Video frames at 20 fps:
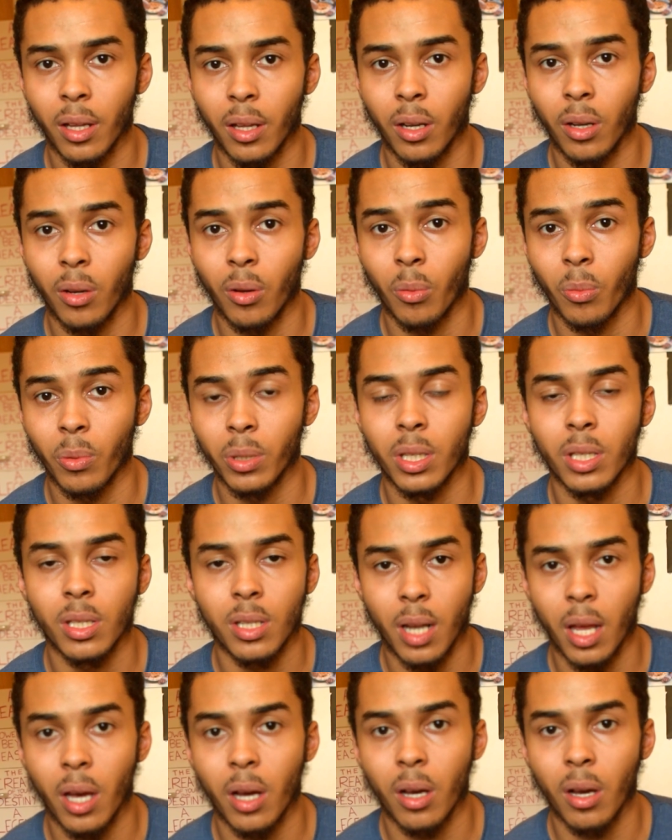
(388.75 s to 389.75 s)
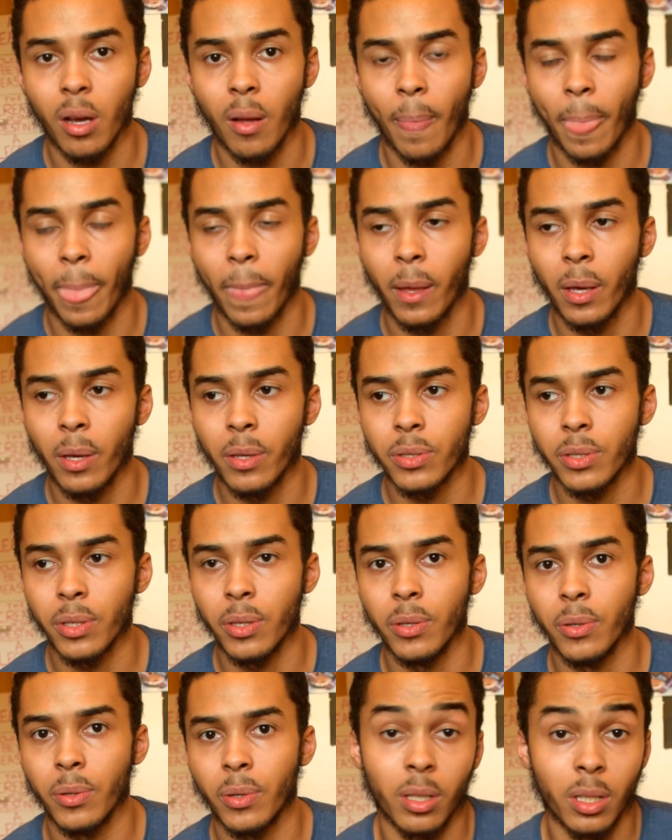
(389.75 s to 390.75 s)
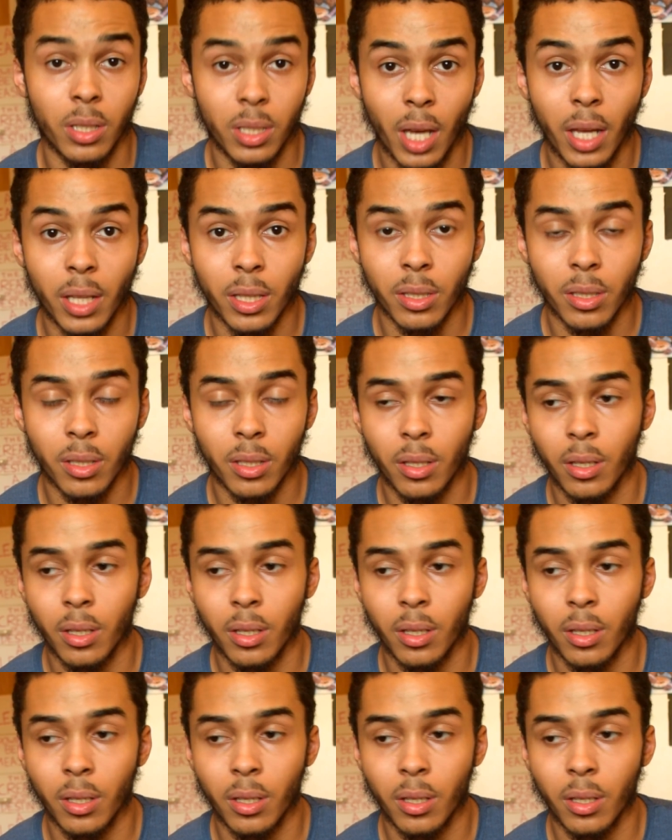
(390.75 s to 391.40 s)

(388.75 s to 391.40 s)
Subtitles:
along with this letter so you can attend,